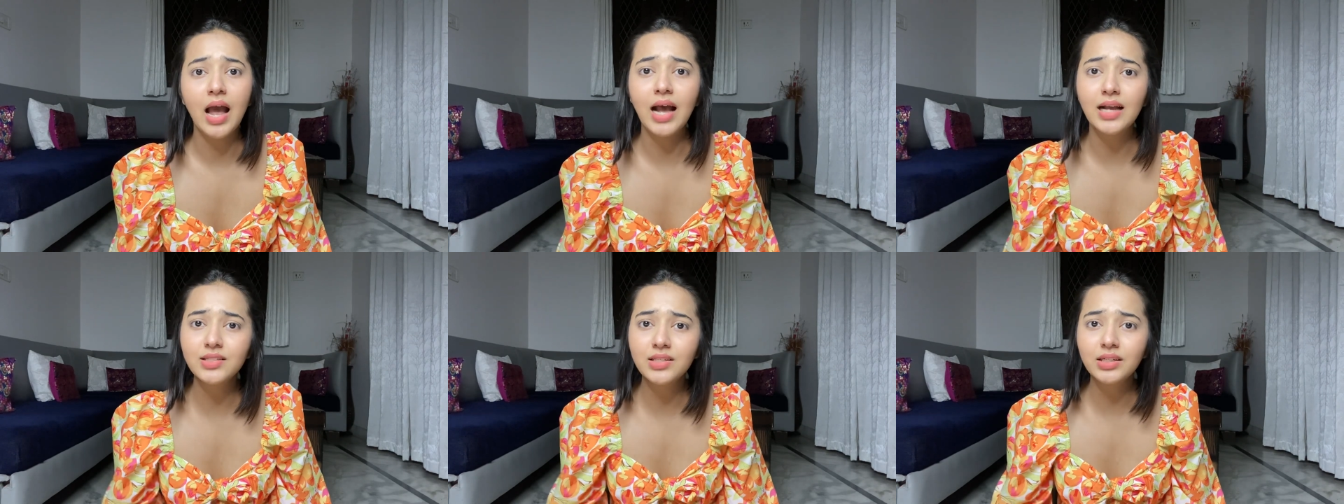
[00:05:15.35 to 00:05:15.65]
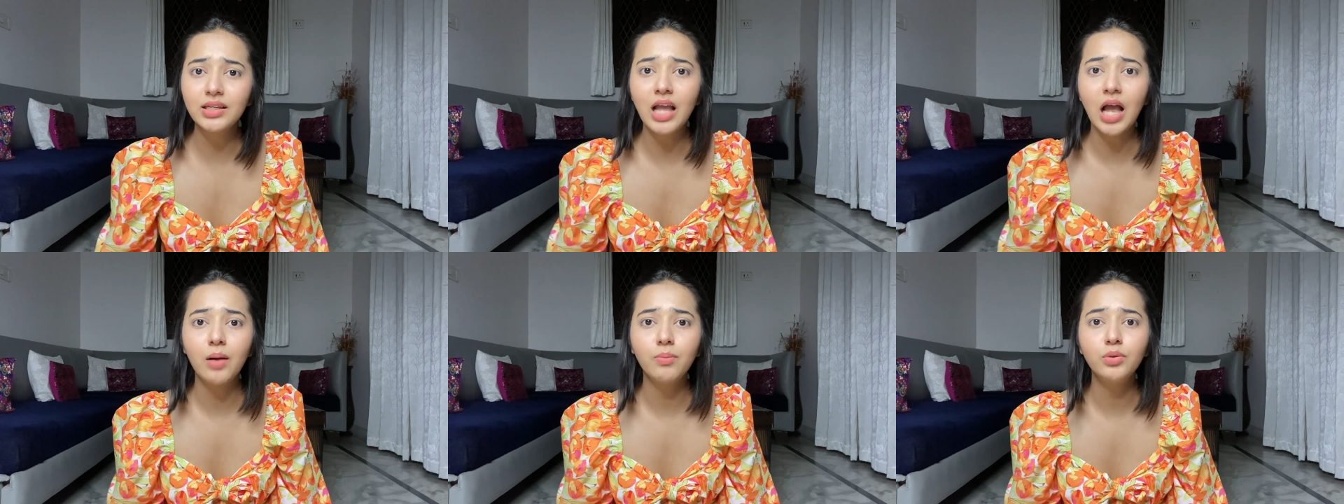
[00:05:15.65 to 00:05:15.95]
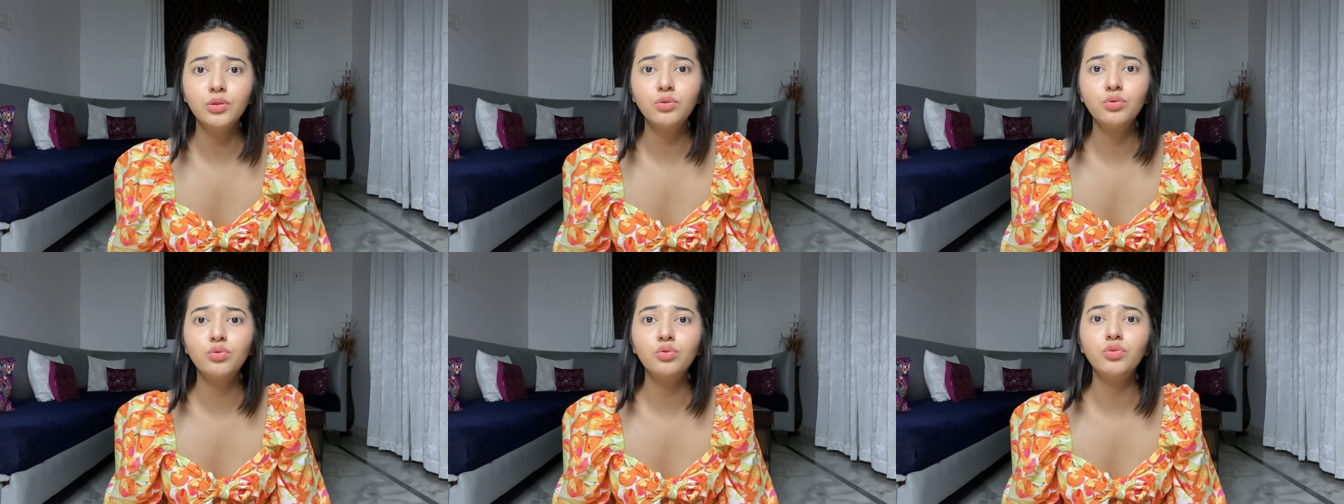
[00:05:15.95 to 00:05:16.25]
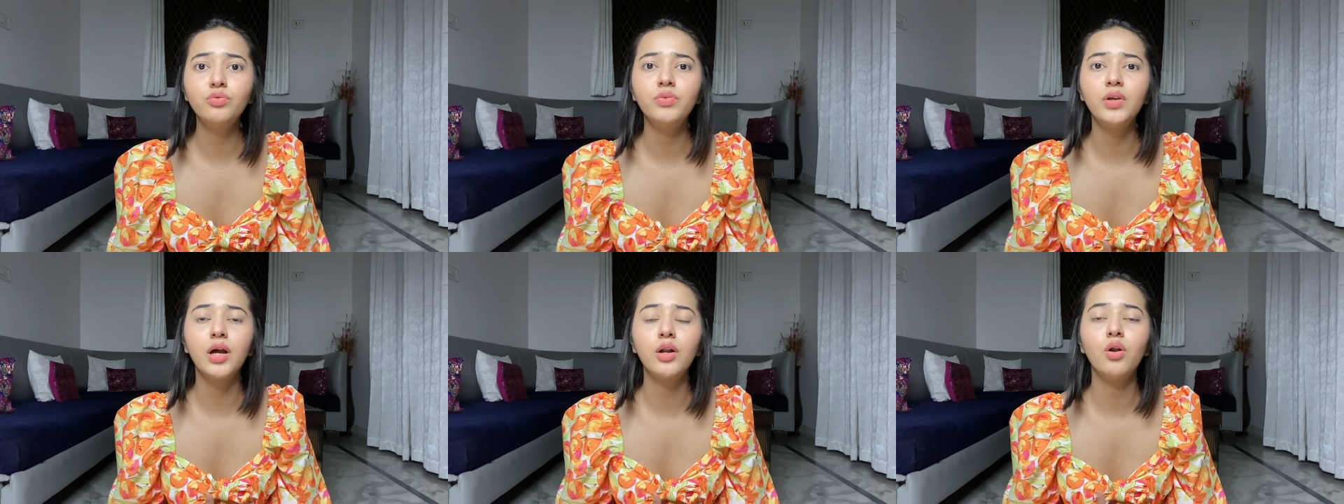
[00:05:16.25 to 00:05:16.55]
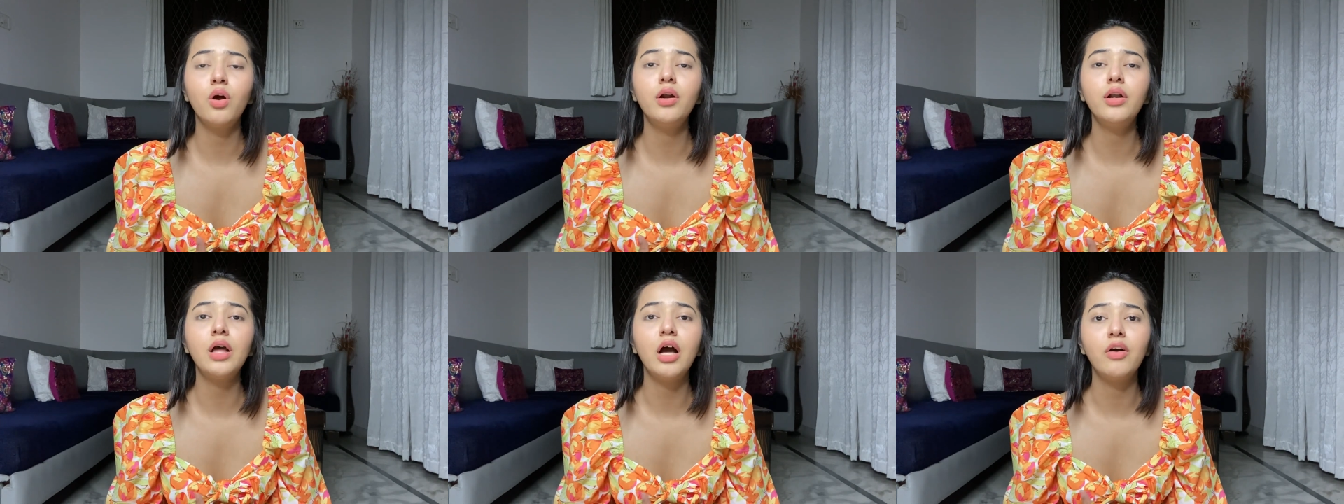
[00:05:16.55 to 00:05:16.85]
As a cabin crew, we are
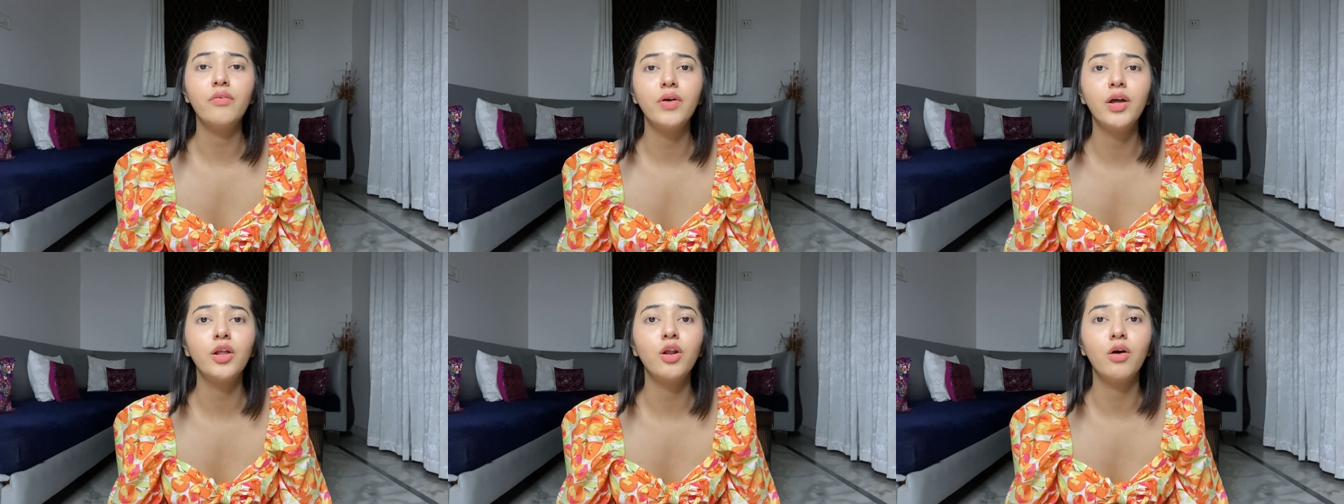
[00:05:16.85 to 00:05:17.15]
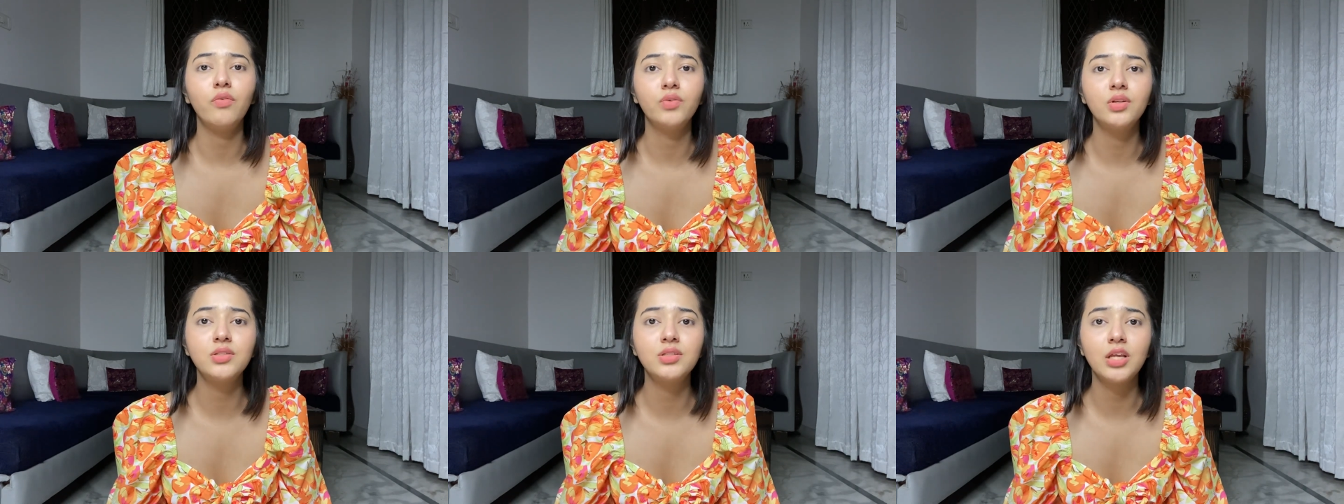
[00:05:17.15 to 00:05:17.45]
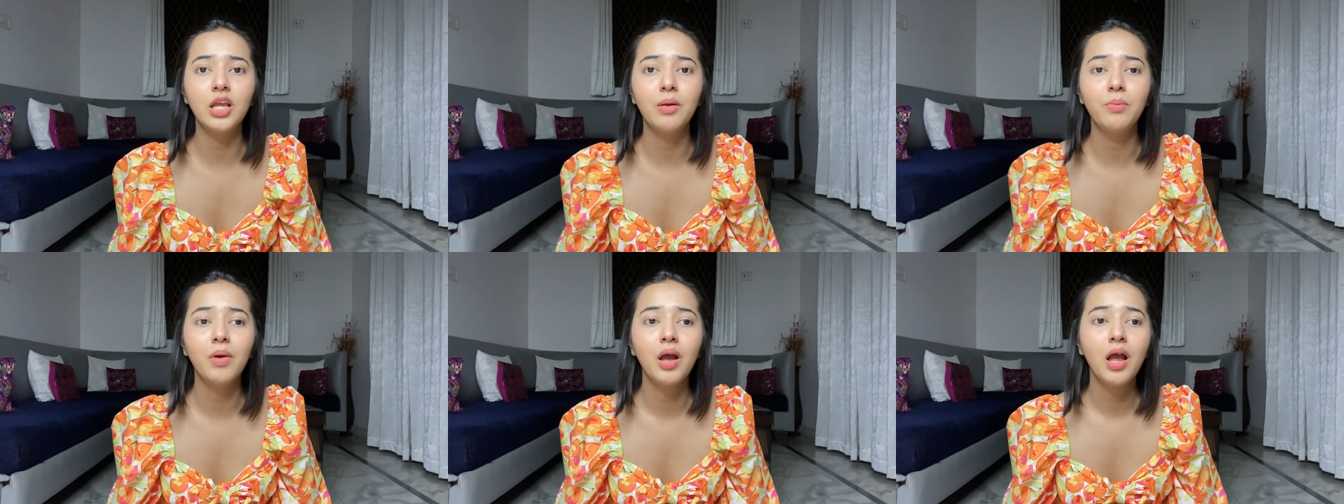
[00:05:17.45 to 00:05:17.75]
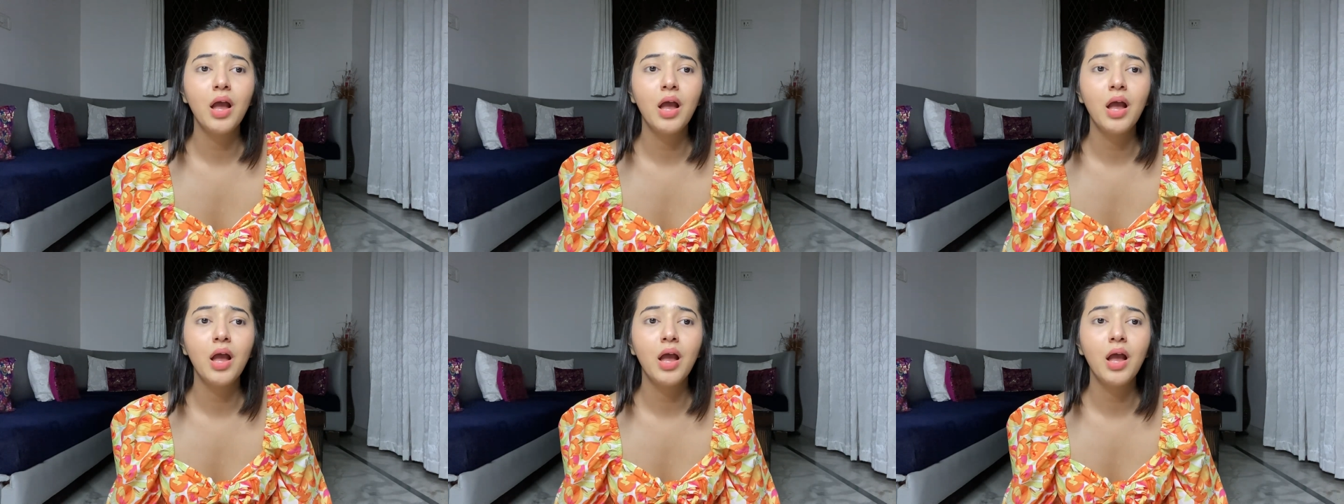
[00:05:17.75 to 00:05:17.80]
not aware of the same.